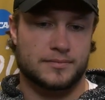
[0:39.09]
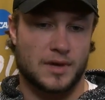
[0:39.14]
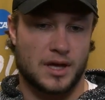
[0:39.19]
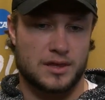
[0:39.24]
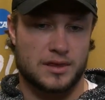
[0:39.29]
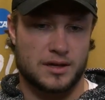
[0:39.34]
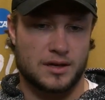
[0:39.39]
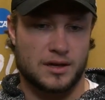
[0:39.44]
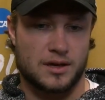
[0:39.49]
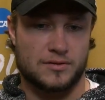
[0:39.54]

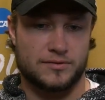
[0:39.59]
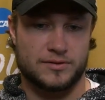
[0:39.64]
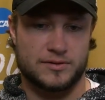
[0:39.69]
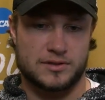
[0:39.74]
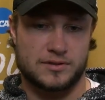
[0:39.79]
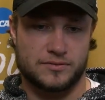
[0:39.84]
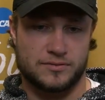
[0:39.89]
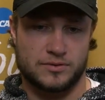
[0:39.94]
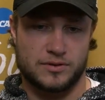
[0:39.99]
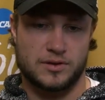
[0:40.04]
I think
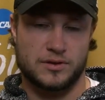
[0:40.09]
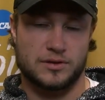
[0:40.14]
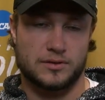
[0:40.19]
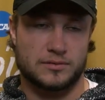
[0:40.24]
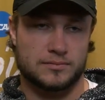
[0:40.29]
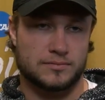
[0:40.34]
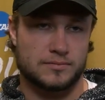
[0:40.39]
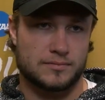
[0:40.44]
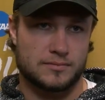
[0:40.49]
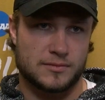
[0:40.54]
offensively,
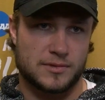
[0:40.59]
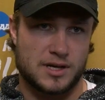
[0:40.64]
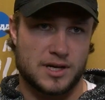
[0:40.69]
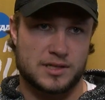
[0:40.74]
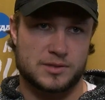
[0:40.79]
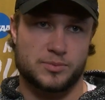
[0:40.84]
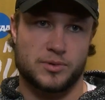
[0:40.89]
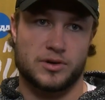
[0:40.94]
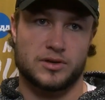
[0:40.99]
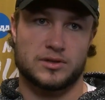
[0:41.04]
the
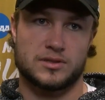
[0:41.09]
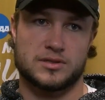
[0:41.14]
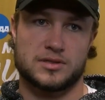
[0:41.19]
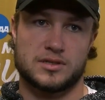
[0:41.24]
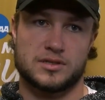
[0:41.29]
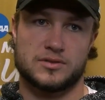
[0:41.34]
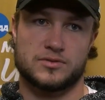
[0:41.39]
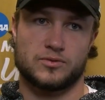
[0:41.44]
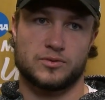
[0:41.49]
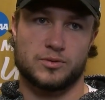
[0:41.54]
last part of the
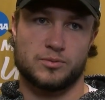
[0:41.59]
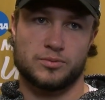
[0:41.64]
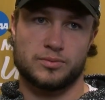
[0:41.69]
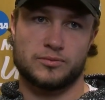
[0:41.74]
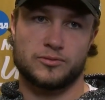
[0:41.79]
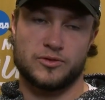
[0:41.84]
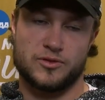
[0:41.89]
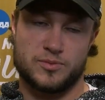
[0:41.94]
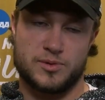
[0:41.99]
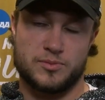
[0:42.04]
season,
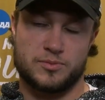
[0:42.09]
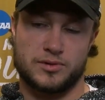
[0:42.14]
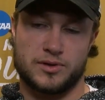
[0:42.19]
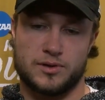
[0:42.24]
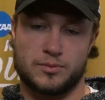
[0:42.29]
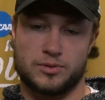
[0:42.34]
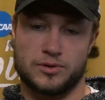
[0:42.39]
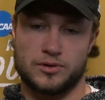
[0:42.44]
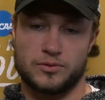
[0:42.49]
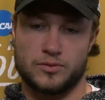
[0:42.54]
we've been
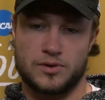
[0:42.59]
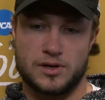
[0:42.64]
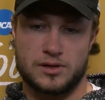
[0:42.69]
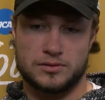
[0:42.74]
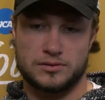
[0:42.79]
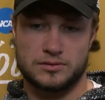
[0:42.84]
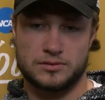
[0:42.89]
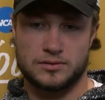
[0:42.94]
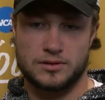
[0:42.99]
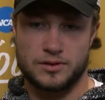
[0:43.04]
playing pretty
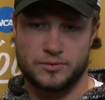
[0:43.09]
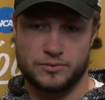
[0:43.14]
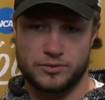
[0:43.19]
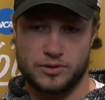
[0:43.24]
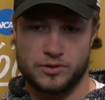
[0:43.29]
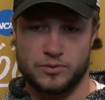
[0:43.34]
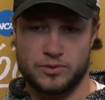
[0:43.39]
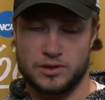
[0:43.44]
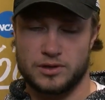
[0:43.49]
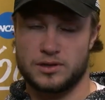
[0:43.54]
well, and
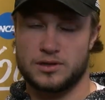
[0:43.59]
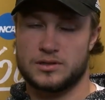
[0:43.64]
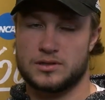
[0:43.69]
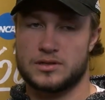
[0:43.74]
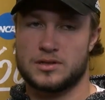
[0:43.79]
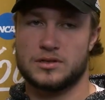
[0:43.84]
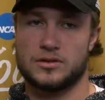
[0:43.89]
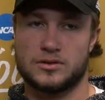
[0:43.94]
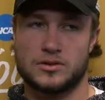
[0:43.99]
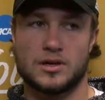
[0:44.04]
hopefully we can
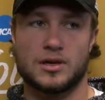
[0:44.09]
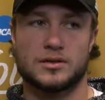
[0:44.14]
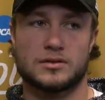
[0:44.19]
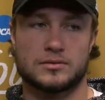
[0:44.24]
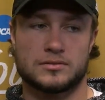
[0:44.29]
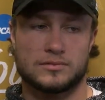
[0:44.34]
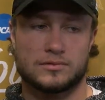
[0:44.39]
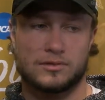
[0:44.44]
continue that.